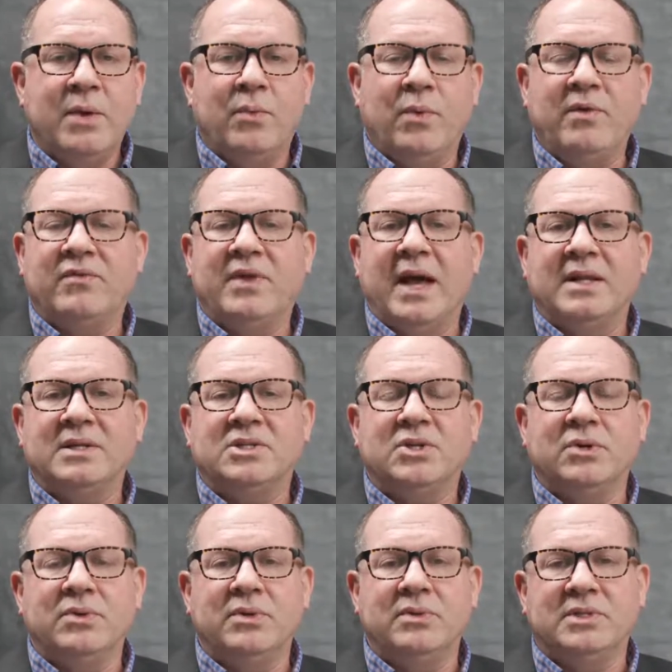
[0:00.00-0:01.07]
We've got so
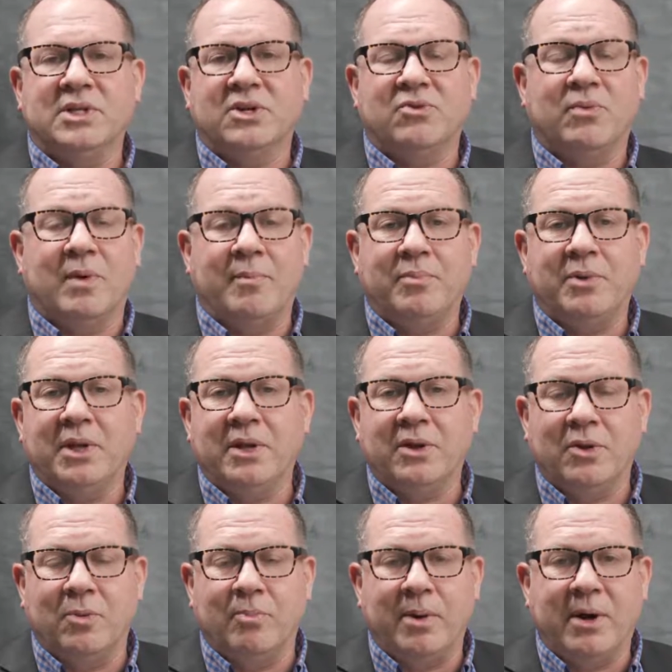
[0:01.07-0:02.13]
used to corrupt
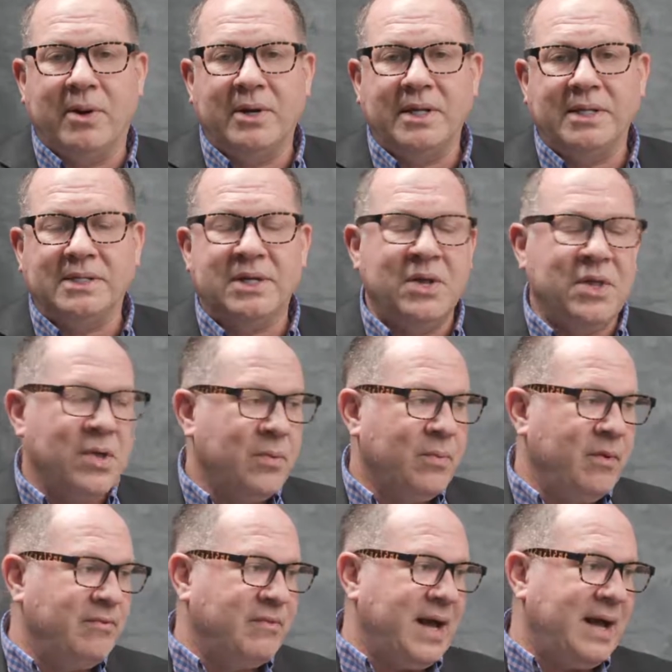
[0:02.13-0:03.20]
political parties.
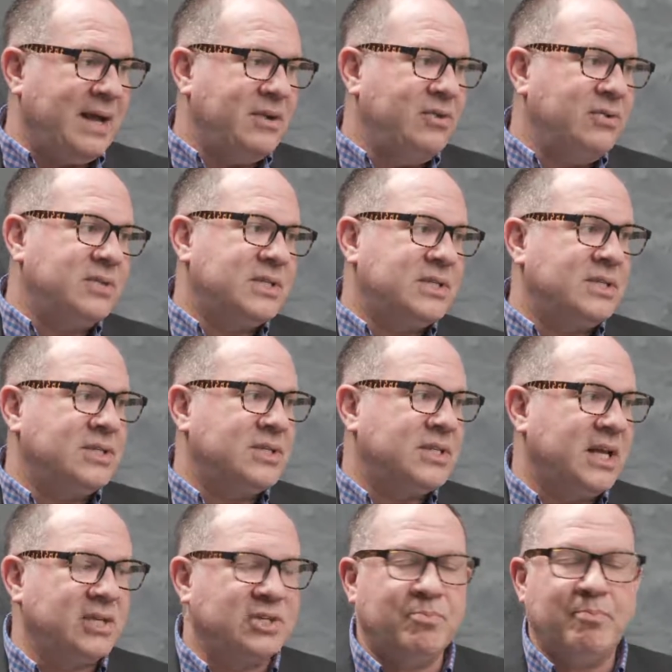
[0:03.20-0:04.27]
We've got used to
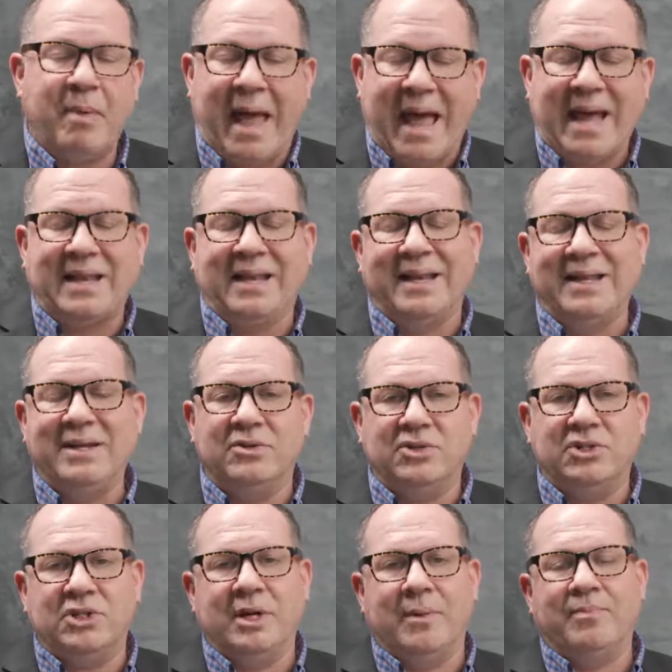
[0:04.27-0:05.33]
such bad
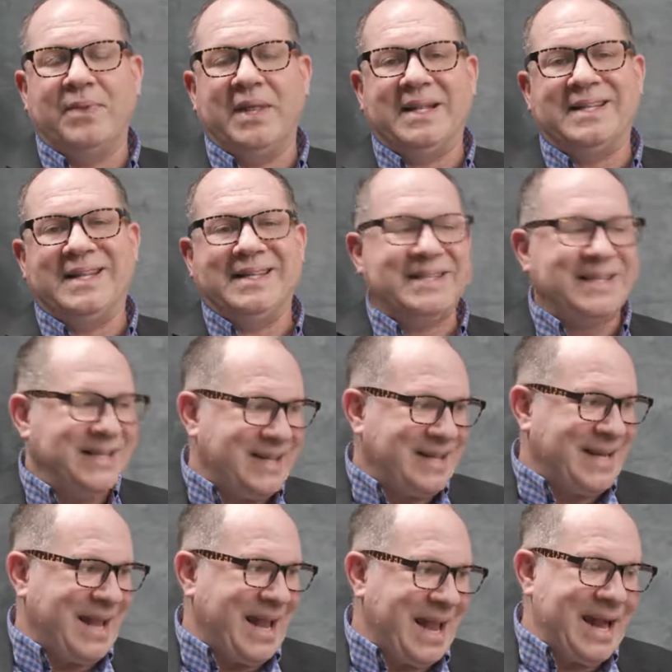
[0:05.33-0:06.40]
leadership that doesn't
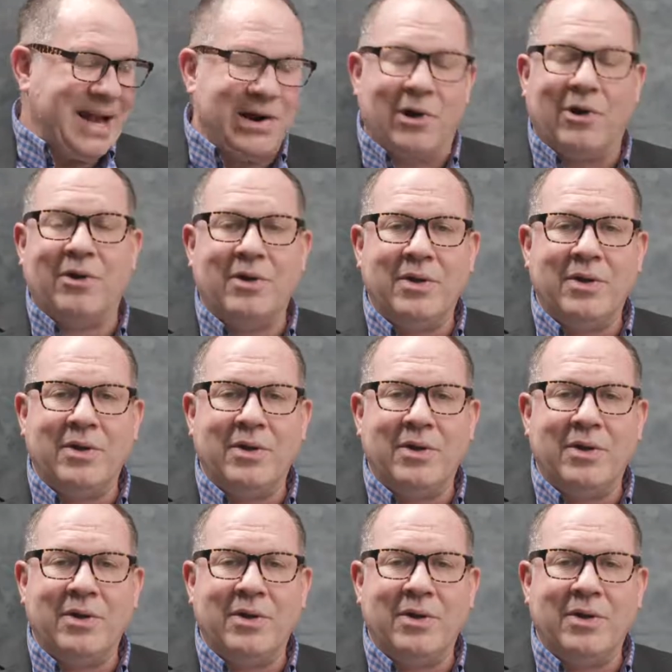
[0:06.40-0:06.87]
care